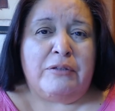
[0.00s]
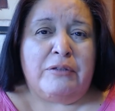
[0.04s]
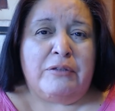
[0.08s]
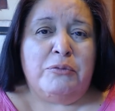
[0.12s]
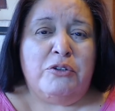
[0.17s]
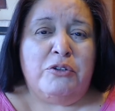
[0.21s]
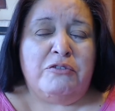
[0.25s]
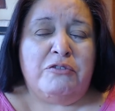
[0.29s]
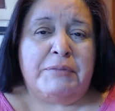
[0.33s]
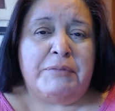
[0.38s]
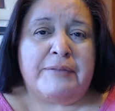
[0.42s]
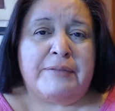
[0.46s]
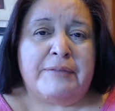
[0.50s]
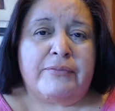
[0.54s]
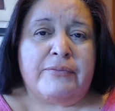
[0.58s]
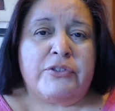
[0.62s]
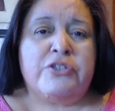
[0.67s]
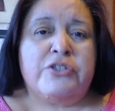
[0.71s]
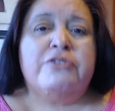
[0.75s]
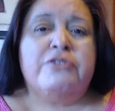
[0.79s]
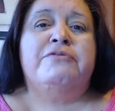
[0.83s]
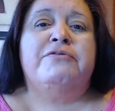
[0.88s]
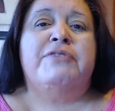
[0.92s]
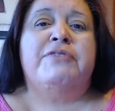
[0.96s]
movement
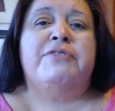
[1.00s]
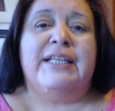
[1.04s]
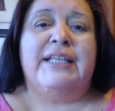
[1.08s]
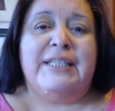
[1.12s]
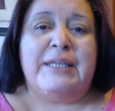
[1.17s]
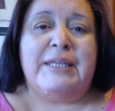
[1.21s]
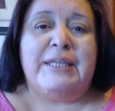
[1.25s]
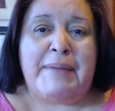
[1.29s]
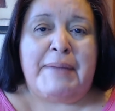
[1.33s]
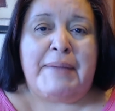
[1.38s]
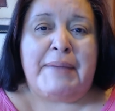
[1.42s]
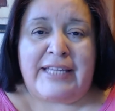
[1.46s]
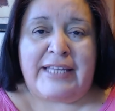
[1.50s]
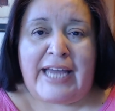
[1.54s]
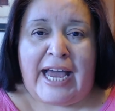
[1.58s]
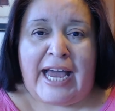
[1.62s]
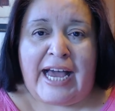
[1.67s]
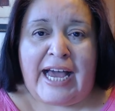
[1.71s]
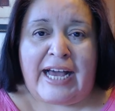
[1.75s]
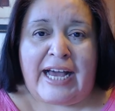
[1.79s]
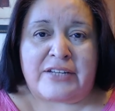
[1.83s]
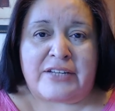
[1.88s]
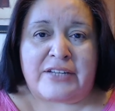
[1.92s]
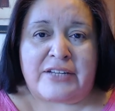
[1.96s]
to finally make the
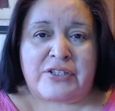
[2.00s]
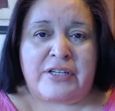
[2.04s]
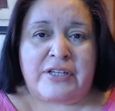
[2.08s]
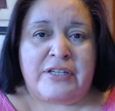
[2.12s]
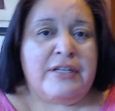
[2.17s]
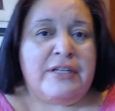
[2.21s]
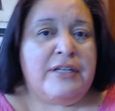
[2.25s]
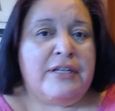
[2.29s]
ask.